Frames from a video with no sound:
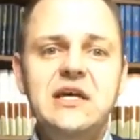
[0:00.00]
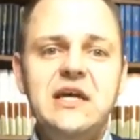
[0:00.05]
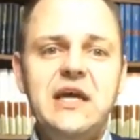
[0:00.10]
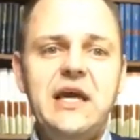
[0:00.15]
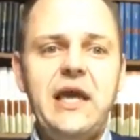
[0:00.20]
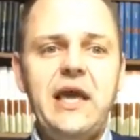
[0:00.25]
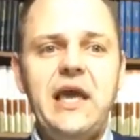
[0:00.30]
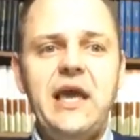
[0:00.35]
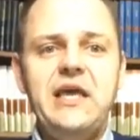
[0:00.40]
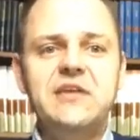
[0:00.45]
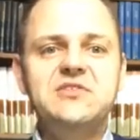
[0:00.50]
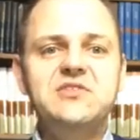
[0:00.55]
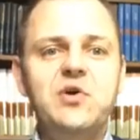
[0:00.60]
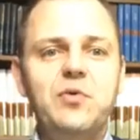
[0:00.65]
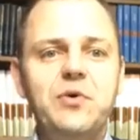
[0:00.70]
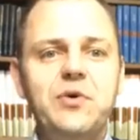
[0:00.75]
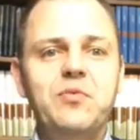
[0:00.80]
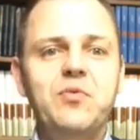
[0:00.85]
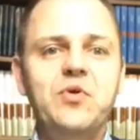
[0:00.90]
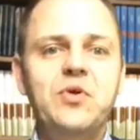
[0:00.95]
And so
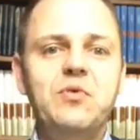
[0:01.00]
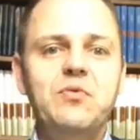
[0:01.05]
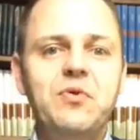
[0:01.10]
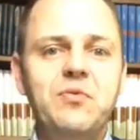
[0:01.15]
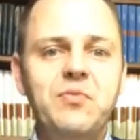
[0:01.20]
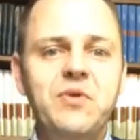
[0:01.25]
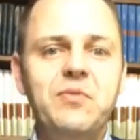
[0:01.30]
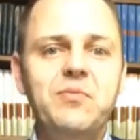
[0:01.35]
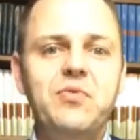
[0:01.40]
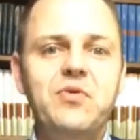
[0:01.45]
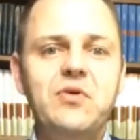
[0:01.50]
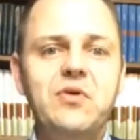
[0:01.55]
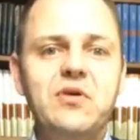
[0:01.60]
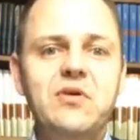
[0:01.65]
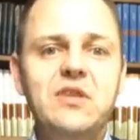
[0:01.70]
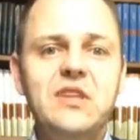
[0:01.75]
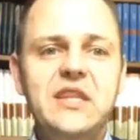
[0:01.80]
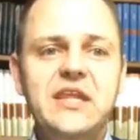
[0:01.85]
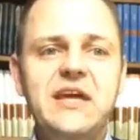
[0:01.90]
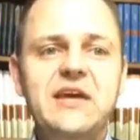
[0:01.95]
we want to remember
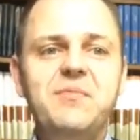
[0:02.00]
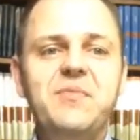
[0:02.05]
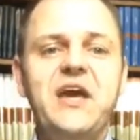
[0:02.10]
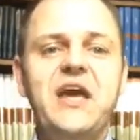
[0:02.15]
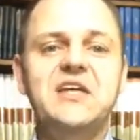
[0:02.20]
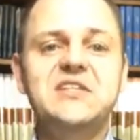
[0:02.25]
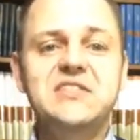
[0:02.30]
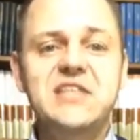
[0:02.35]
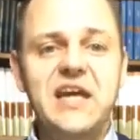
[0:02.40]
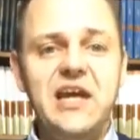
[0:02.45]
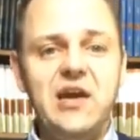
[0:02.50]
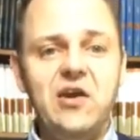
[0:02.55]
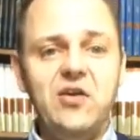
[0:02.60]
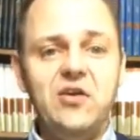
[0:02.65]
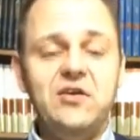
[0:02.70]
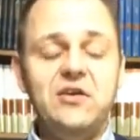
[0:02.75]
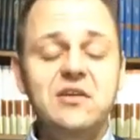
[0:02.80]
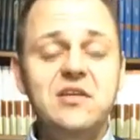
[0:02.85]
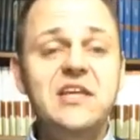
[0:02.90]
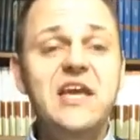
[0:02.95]
them as they
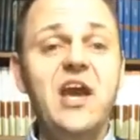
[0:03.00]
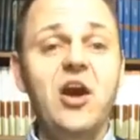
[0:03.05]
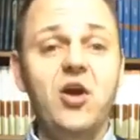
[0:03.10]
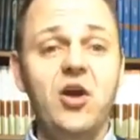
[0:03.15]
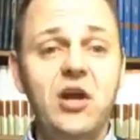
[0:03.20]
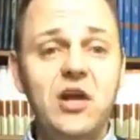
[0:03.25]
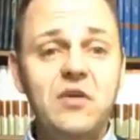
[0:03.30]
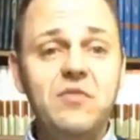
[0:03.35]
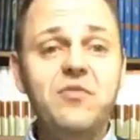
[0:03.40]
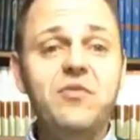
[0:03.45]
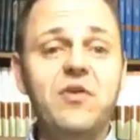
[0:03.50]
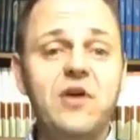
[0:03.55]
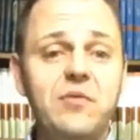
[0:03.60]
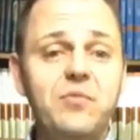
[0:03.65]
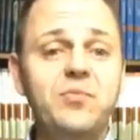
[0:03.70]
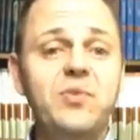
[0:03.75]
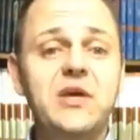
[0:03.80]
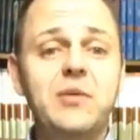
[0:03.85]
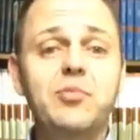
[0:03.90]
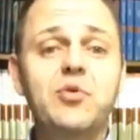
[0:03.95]
are caring for
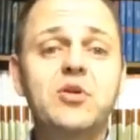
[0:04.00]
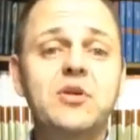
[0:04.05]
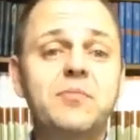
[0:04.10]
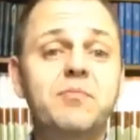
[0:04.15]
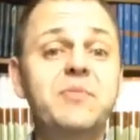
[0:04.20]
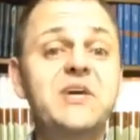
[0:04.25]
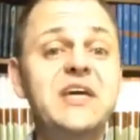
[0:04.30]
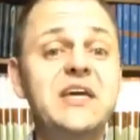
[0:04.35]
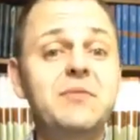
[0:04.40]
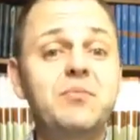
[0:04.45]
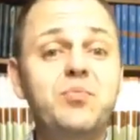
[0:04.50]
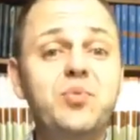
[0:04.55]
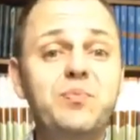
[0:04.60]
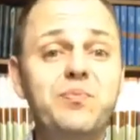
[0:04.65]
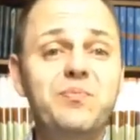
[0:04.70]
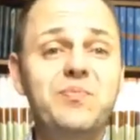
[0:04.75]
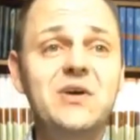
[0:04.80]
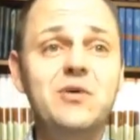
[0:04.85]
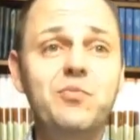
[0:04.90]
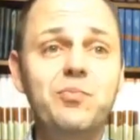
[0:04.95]
people and
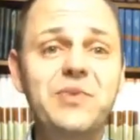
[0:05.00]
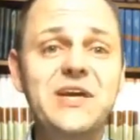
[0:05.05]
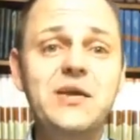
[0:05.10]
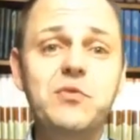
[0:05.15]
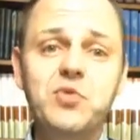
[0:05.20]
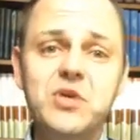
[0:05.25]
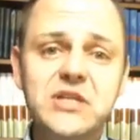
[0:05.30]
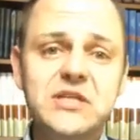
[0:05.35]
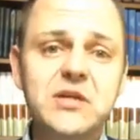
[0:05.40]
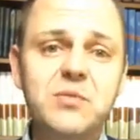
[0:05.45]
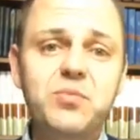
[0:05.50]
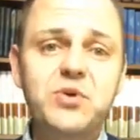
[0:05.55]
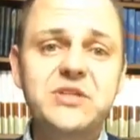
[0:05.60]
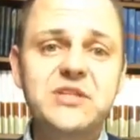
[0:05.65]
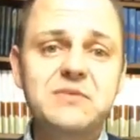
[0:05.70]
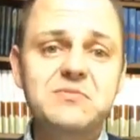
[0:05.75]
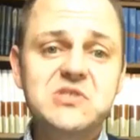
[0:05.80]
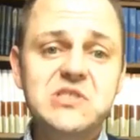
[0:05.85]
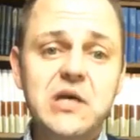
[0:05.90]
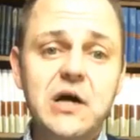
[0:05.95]
being being willing to put
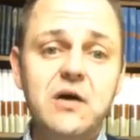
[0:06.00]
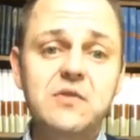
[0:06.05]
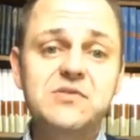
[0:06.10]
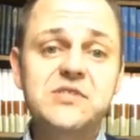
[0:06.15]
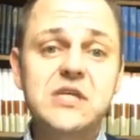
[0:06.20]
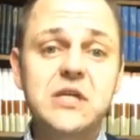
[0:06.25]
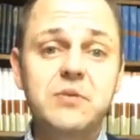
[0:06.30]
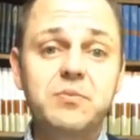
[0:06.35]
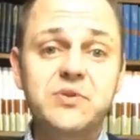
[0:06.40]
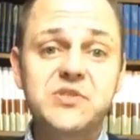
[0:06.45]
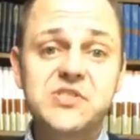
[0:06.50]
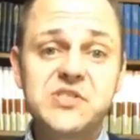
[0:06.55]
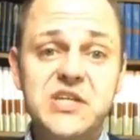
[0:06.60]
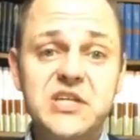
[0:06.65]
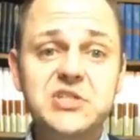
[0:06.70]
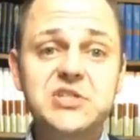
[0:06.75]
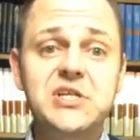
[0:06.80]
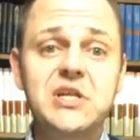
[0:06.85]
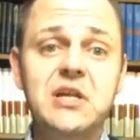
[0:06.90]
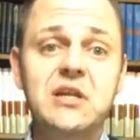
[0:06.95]
themselves in a
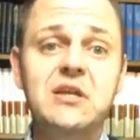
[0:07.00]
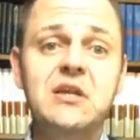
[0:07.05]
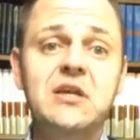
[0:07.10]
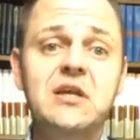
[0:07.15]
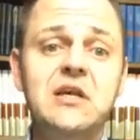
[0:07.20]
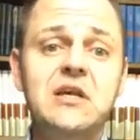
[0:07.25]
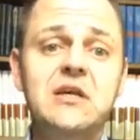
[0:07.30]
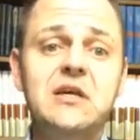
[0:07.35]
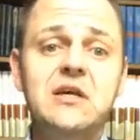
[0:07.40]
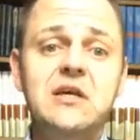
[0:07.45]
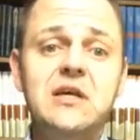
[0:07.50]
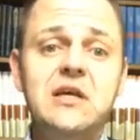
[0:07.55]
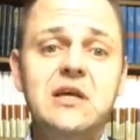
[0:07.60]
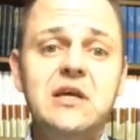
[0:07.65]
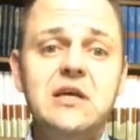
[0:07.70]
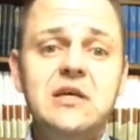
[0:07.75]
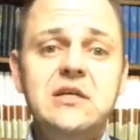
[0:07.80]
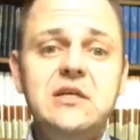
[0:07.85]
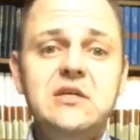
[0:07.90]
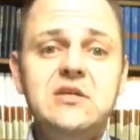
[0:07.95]
position
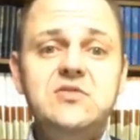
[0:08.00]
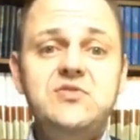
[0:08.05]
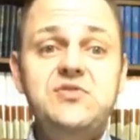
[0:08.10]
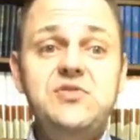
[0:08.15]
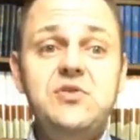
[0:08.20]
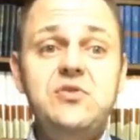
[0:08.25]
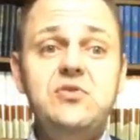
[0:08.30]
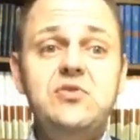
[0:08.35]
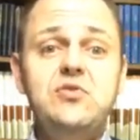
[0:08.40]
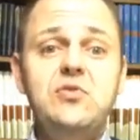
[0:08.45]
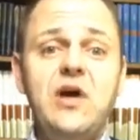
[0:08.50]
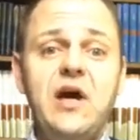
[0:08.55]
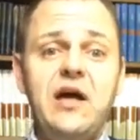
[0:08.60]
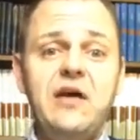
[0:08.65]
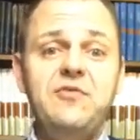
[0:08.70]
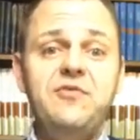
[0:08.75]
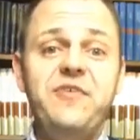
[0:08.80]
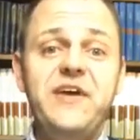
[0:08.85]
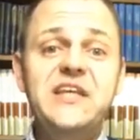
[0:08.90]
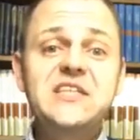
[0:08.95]
to uh,
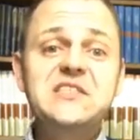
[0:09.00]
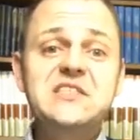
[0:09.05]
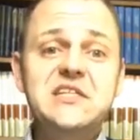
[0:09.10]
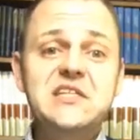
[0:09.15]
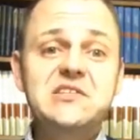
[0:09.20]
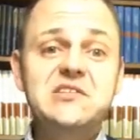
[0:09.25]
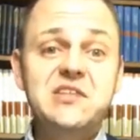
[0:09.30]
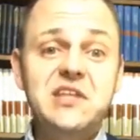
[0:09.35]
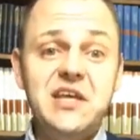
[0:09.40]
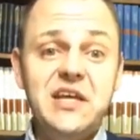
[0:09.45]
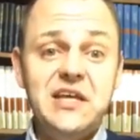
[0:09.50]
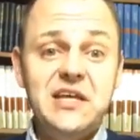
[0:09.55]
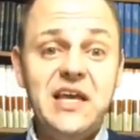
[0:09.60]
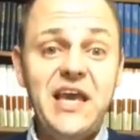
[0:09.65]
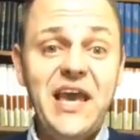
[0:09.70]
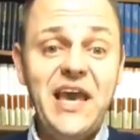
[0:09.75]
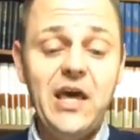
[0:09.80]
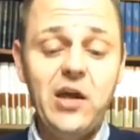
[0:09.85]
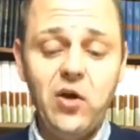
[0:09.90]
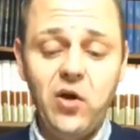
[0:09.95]
face this thing
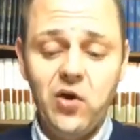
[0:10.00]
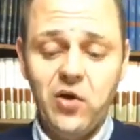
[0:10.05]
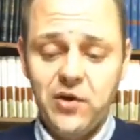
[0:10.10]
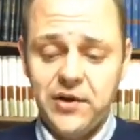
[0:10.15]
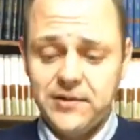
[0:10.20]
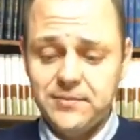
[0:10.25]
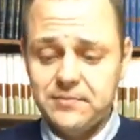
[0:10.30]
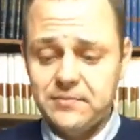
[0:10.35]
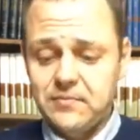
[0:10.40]
head on.